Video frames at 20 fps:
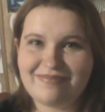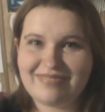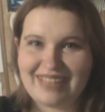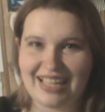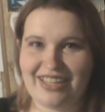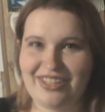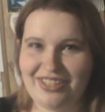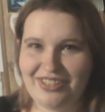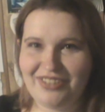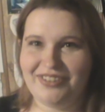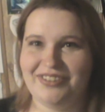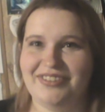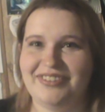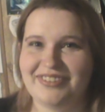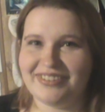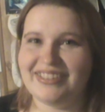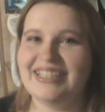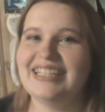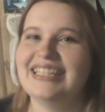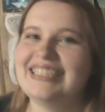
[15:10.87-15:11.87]
thank
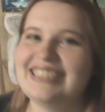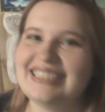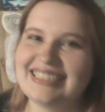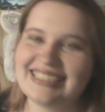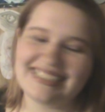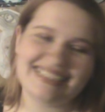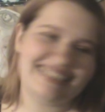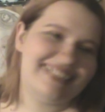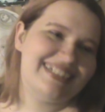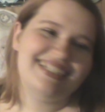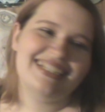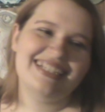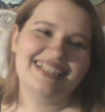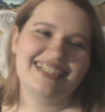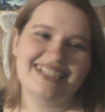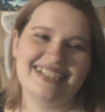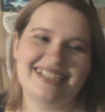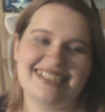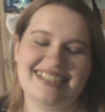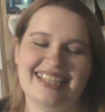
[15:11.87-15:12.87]
you.
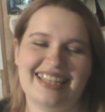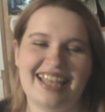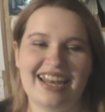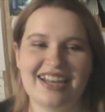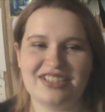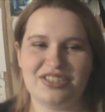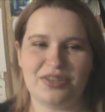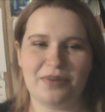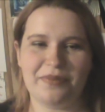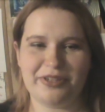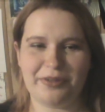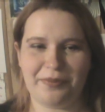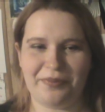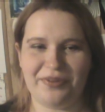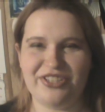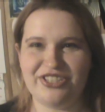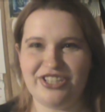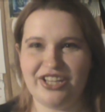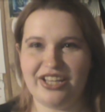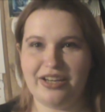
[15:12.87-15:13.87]
It's like, that is so much
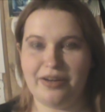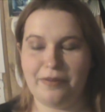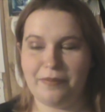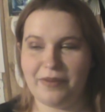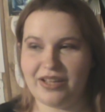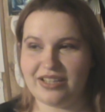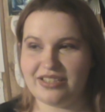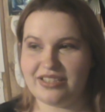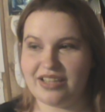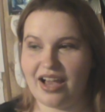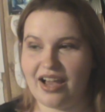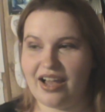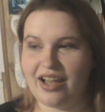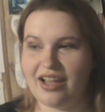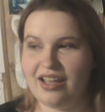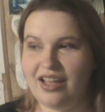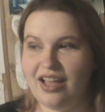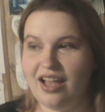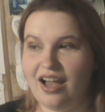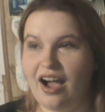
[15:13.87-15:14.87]
appreciated, because
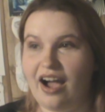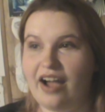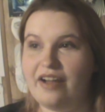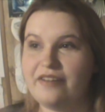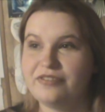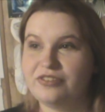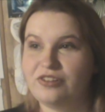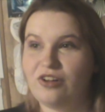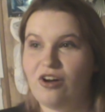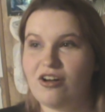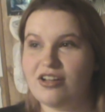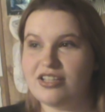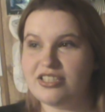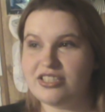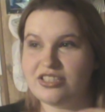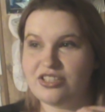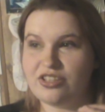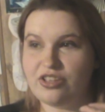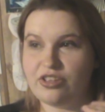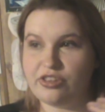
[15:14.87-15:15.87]
I've
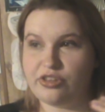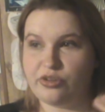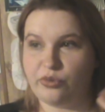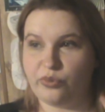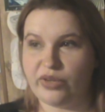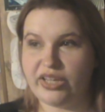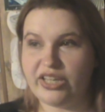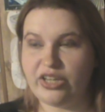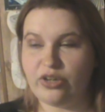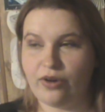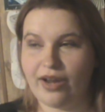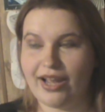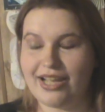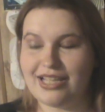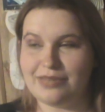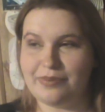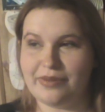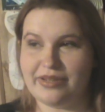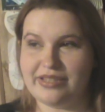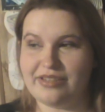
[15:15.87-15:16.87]
lost 3
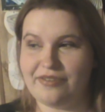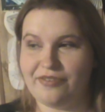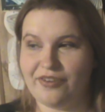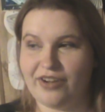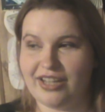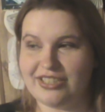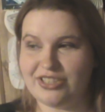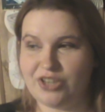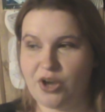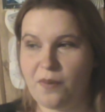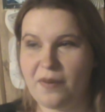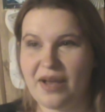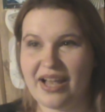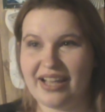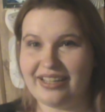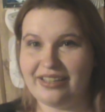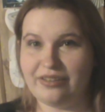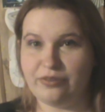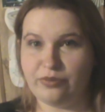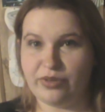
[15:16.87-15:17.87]
crates because I forgot to go
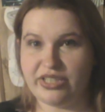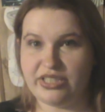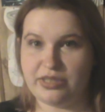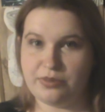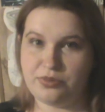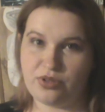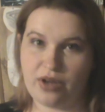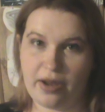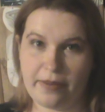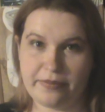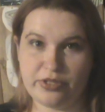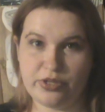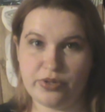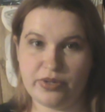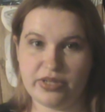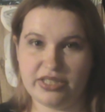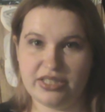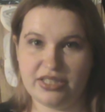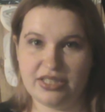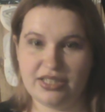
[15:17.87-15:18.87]
back and resubscribe to
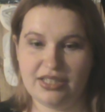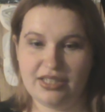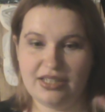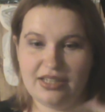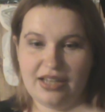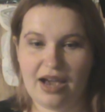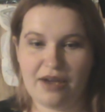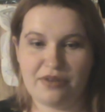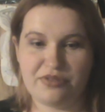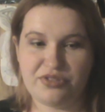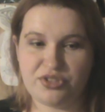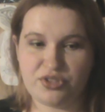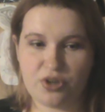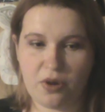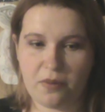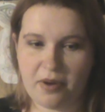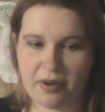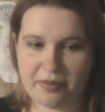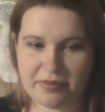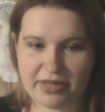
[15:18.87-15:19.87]
it. I was
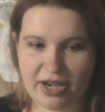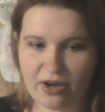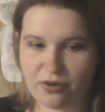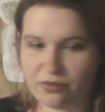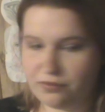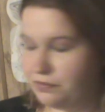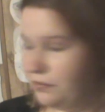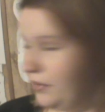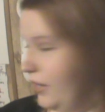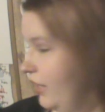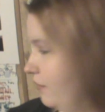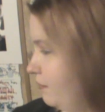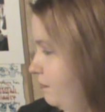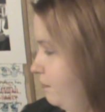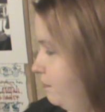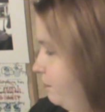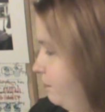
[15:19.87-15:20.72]
so bummed out, but